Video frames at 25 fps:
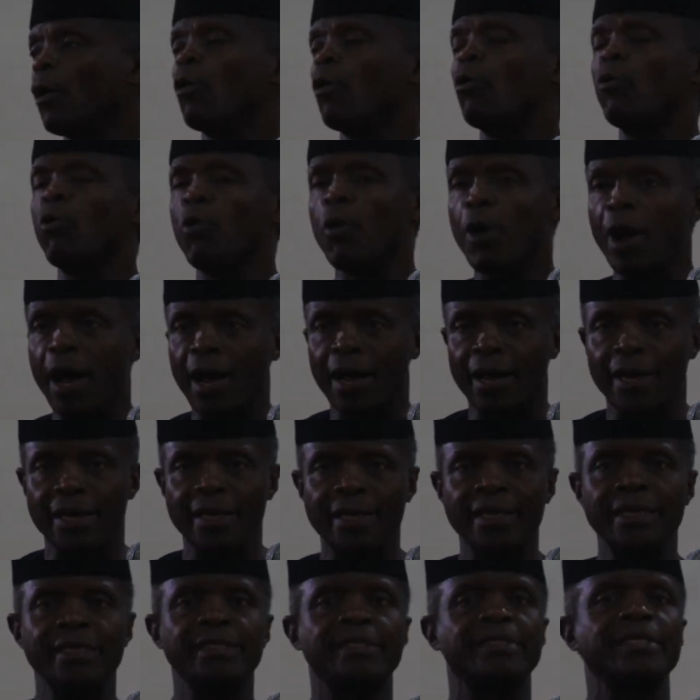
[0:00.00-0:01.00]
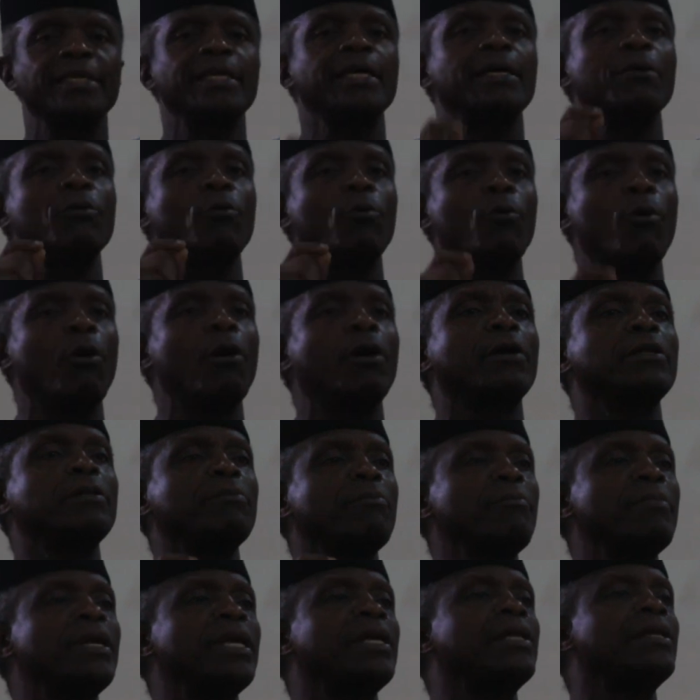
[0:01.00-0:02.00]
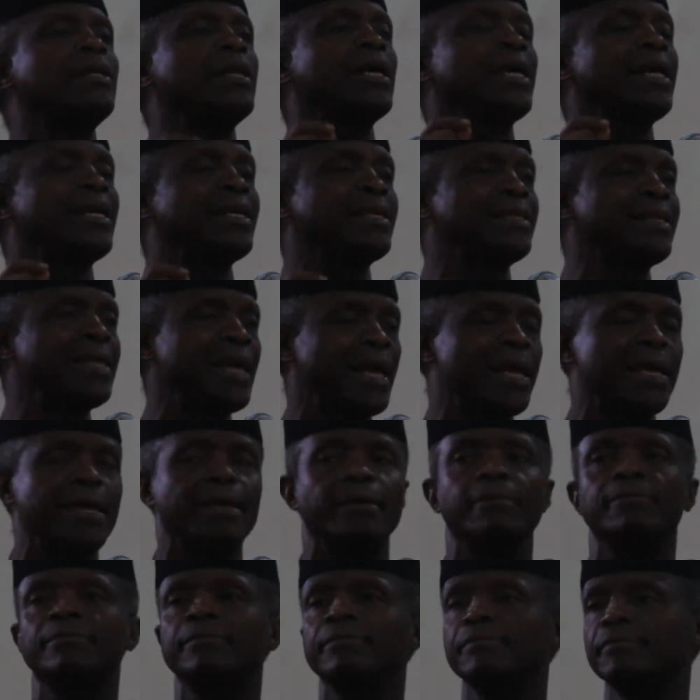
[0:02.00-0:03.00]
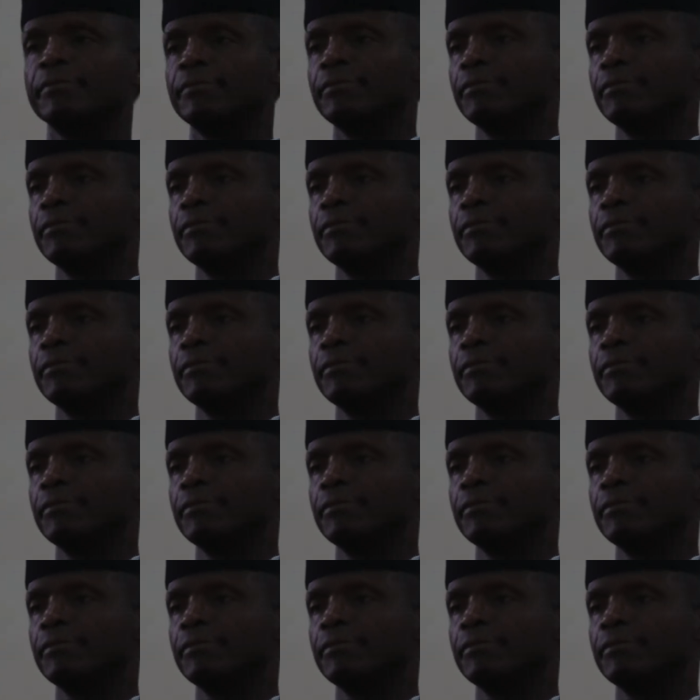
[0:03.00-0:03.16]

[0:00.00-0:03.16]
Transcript: who are eating one meal a day